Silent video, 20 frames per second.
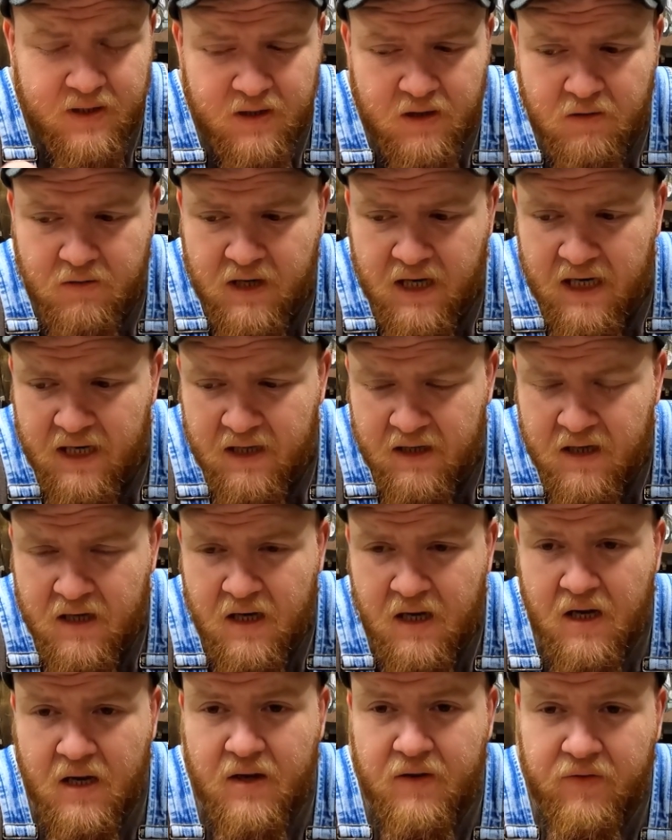Okay,
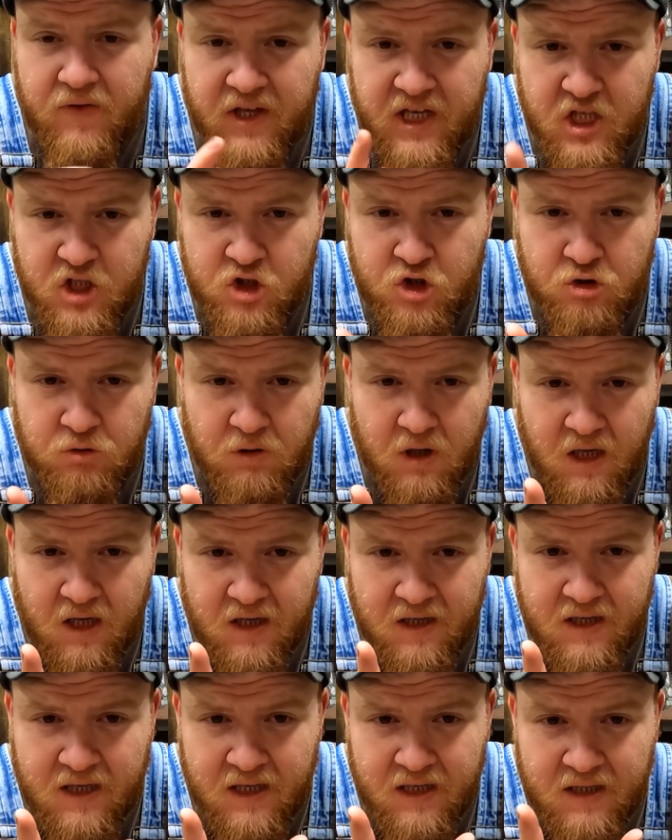this
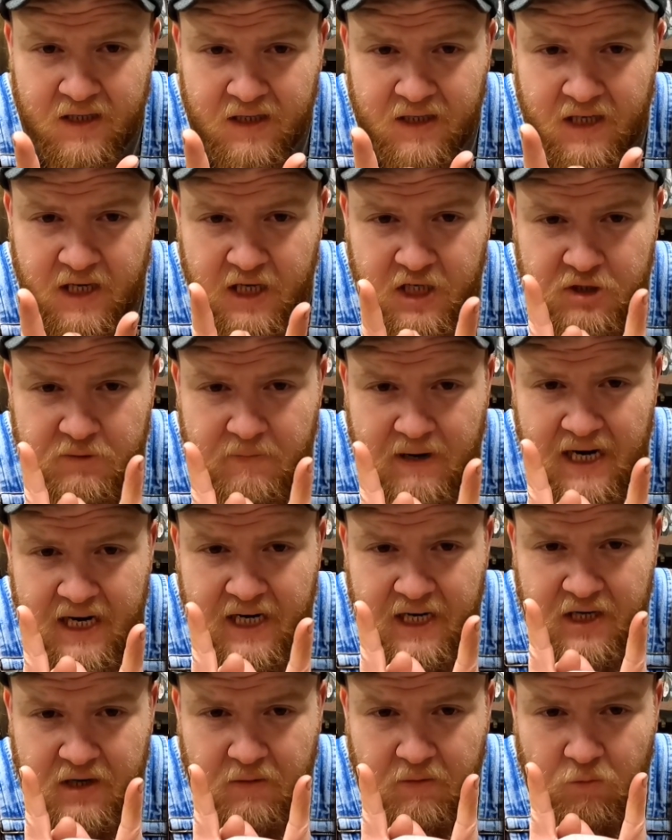truck is
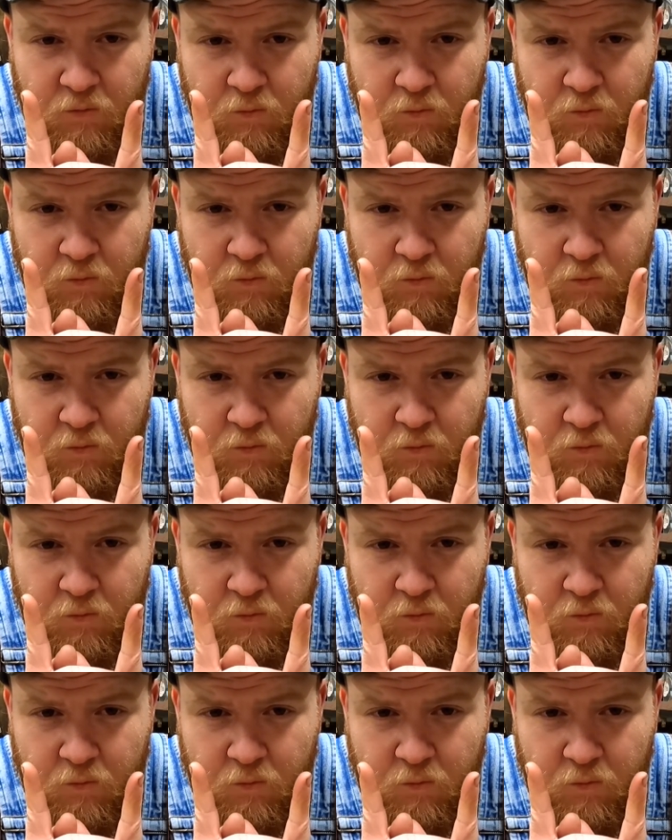made